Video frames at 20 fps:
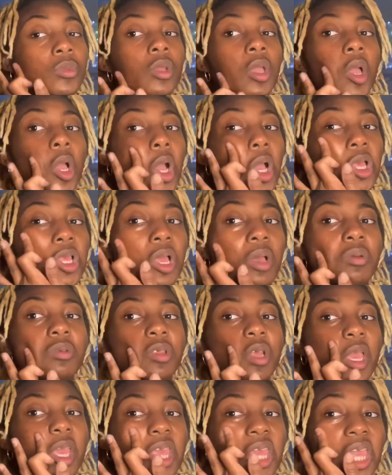Because I was like,
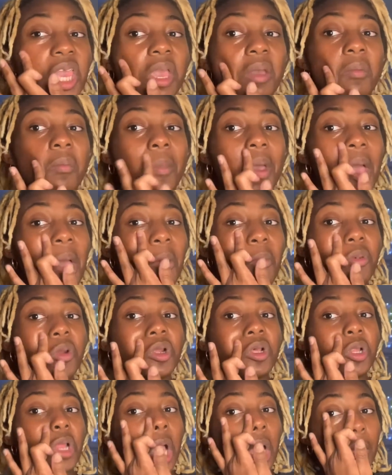yeah, Mom, I want to
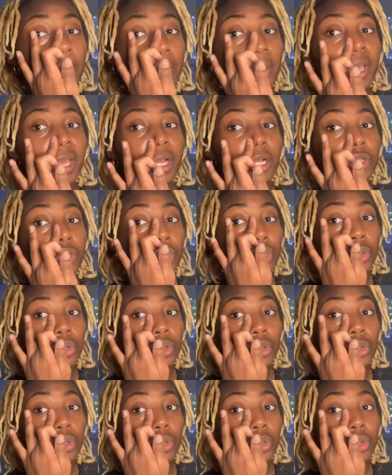lock my hair too.